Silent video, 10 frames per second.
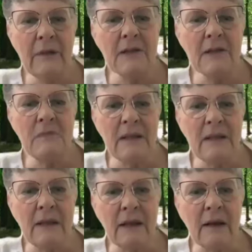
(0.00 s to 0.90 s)
makes me
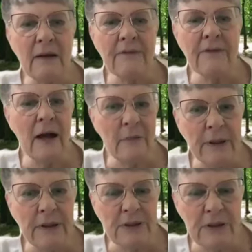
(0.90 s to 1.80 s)
think of, I'll
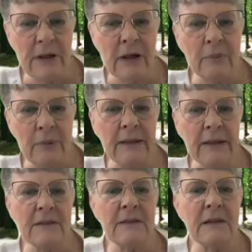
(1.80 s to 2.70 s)
bet you there are
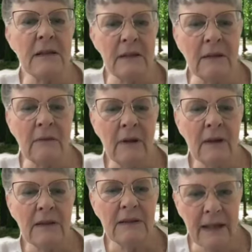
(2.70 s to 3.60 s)
places in
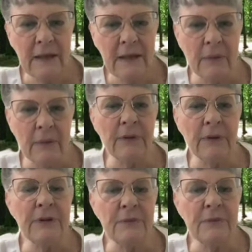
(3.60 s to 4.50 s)
Santa Barbara
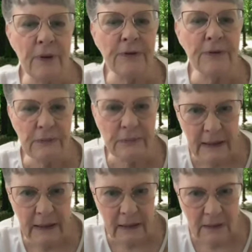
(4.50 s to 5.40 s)
to do poetry
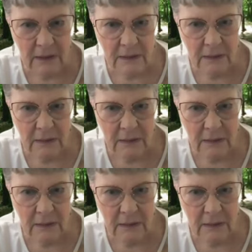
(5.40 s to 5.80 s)
readings.